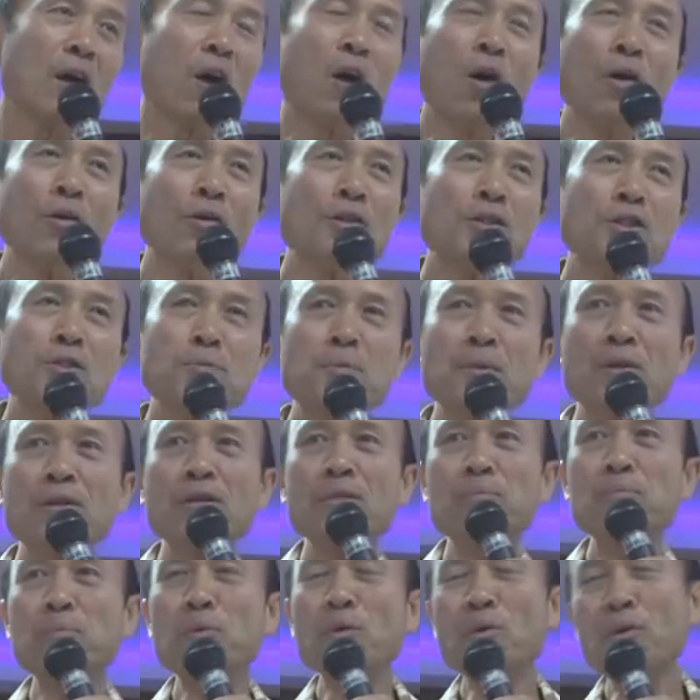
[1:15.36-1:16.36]
The Holy
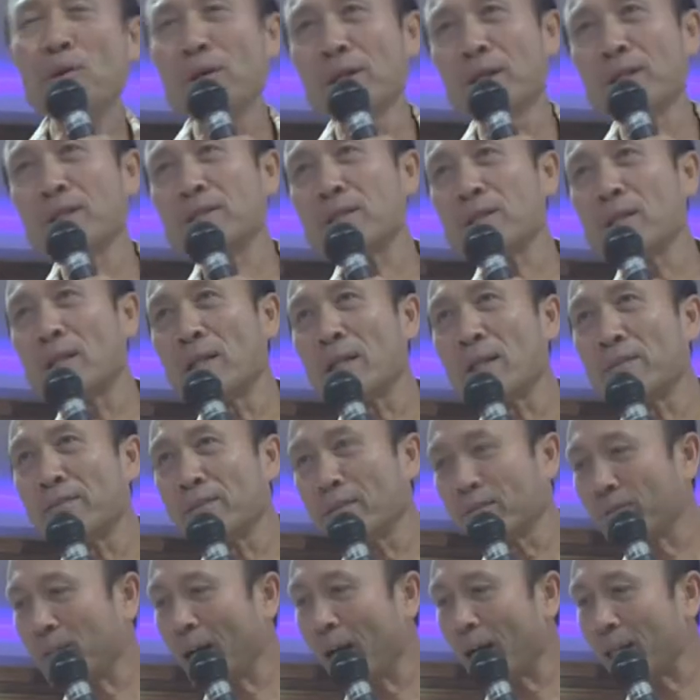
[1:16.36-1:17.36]
Spirit pours the love
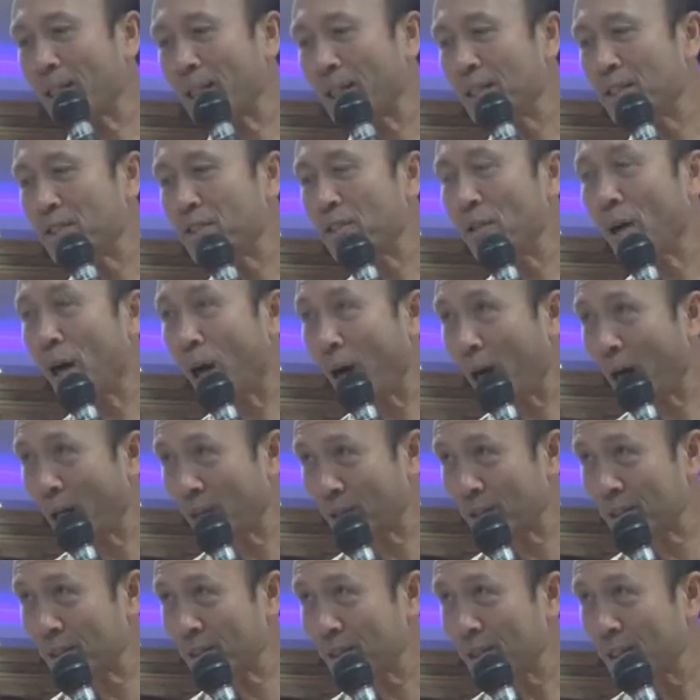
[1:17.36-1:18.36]
of God into our
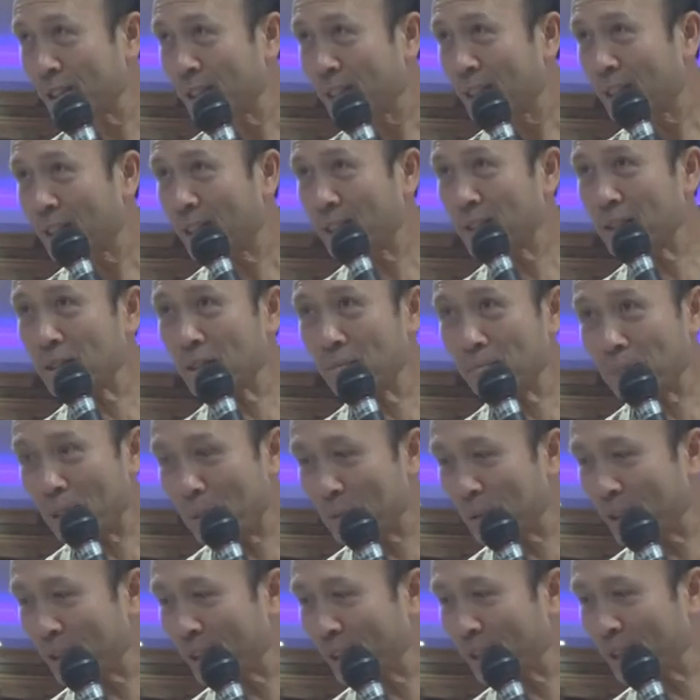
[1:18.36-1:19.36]
hearts. That some
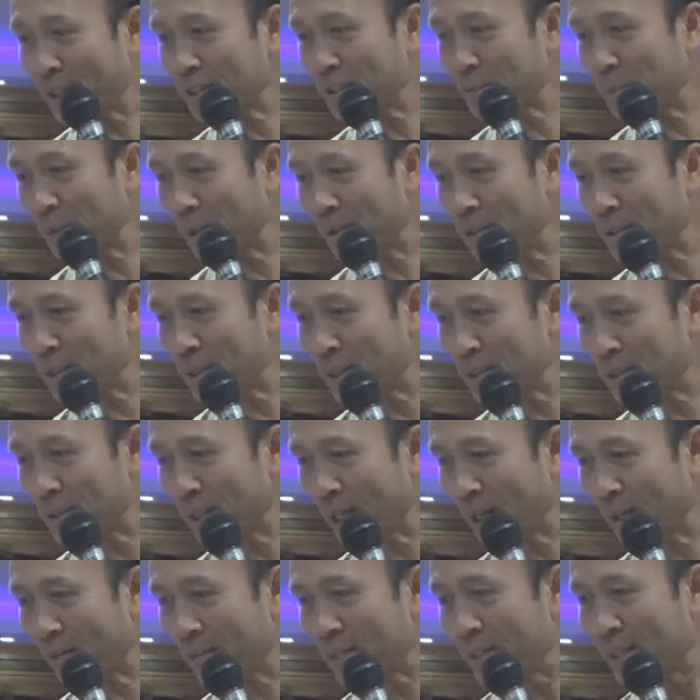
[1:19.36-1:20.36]
people can experience this
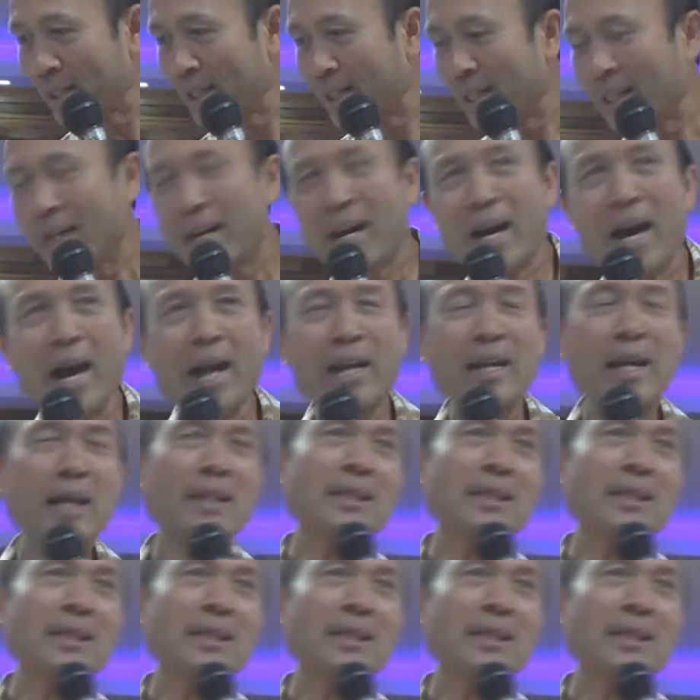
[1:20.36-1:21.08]
love. And